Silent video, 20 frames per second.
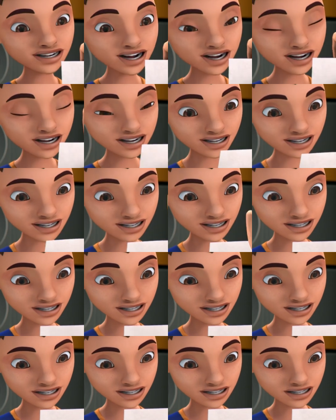Huh?
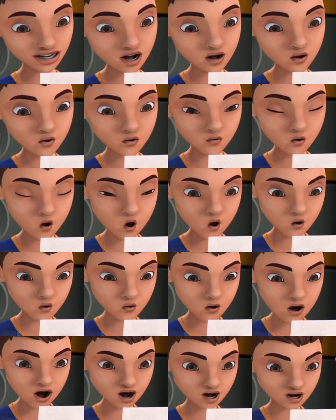You were
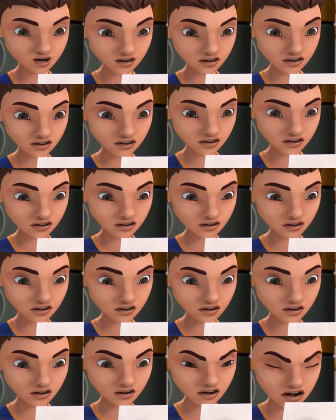wrong.
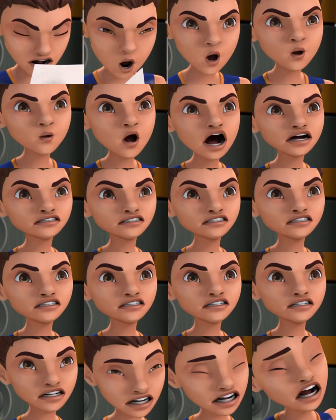You know what?
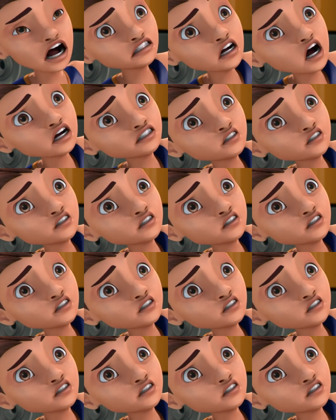He is